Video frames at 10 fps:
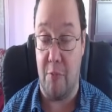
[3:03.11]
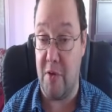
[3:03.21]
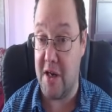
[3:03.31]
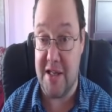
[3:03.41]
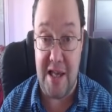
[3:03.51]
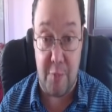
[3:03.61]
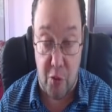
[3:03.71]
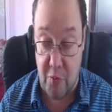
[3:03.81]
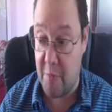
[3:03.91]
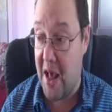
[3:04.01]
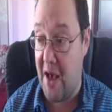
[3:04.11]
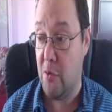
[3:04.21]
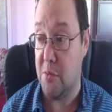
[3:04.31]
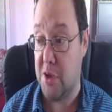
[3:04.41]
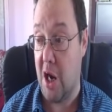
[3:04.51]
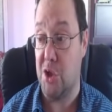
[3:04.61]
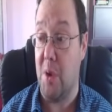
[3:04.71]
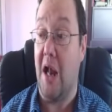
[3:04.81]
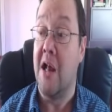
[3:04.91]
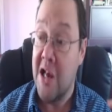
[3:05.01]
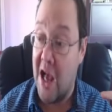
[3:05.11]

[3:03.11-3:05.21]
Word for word: we're going to keep all the platforms going as well.